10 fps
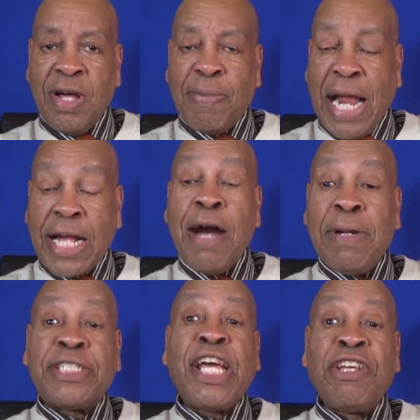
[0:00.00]
But I come
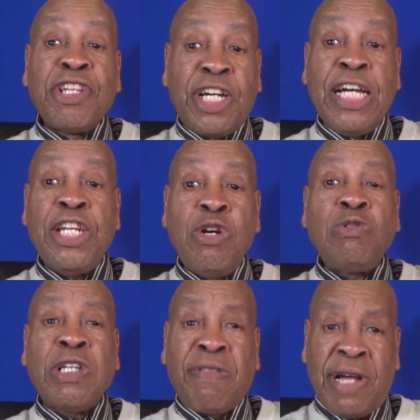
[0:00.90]
to tell you the good
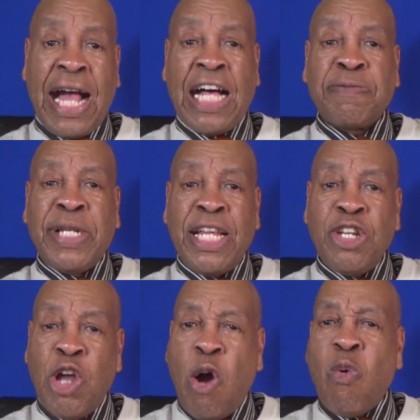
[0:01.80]
news of the gospel,
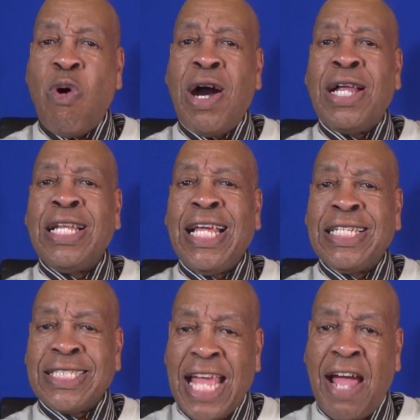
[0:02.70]
that no one
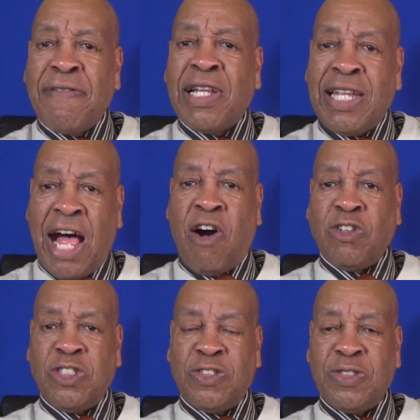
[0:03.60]
is ever
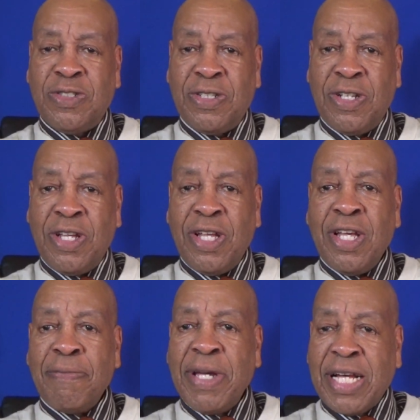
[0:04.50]
lost
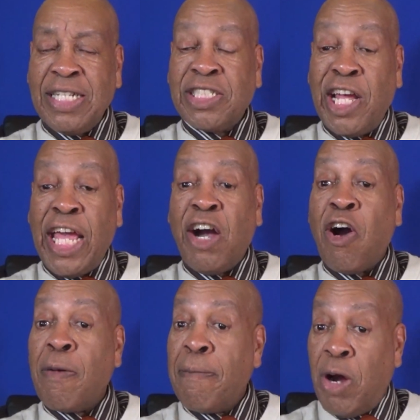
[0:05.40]
because they
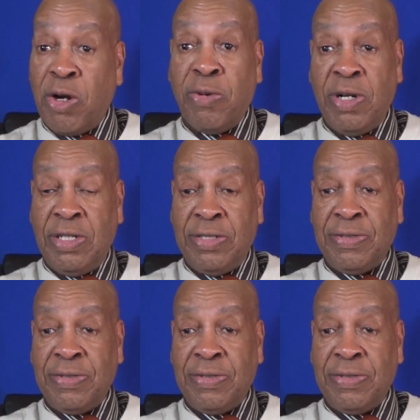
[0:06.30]
are a murderer,